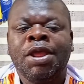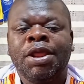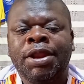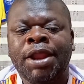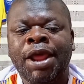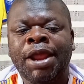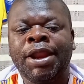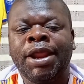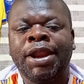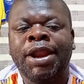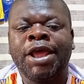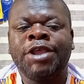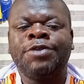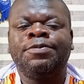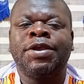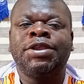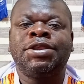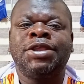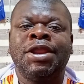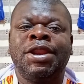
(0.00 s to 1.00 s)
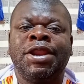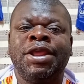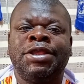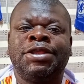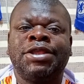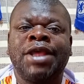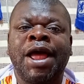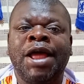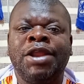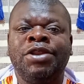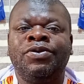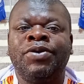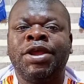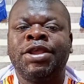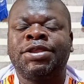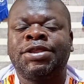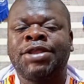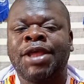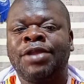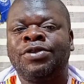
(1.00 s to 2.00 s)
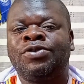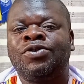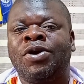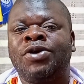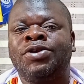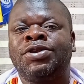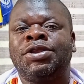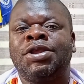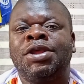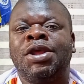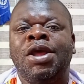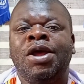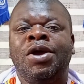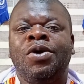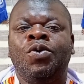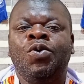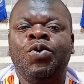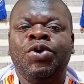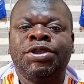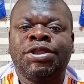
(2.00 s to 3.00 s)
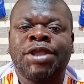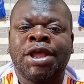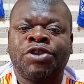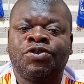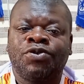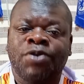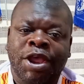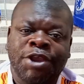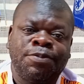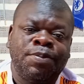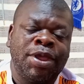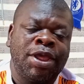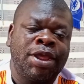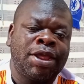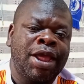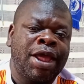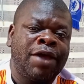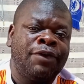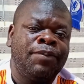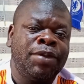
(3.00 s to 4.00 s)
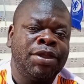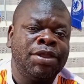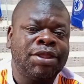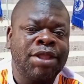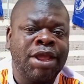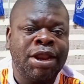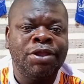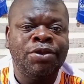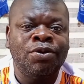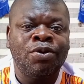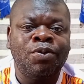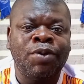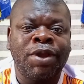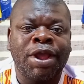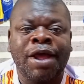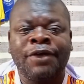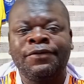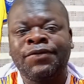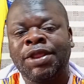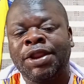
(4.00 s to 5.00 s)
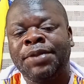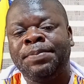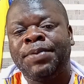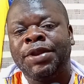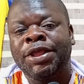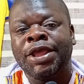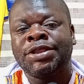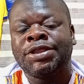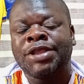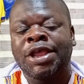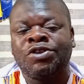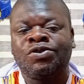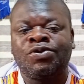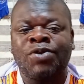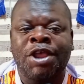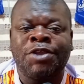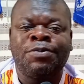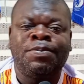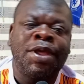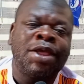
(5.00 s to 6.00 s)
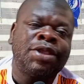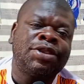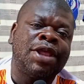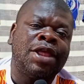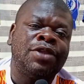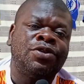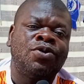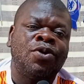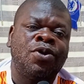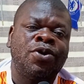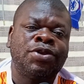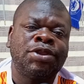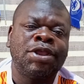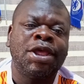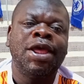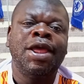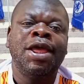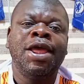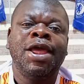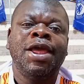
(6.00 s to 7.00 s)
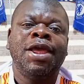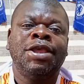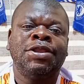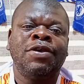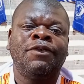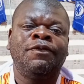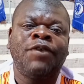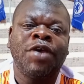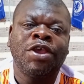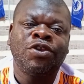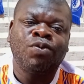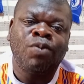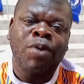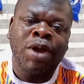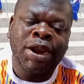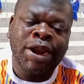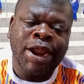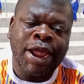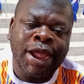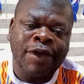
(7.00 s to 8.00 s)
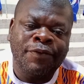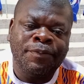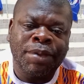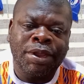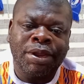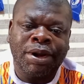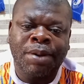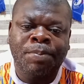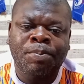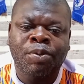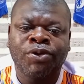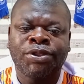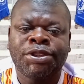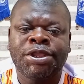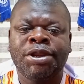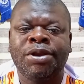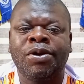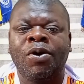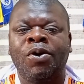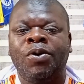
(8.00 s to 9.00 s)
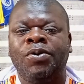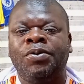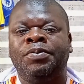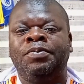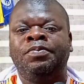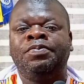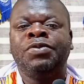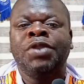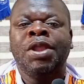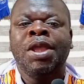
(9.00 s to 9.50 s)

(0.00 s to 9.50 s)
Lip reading: Then the next person is Andre Santos, who is at Strasbourg. I've been telling you we have 3 players at Strasbourg. Santos is the first one I have been reporting on.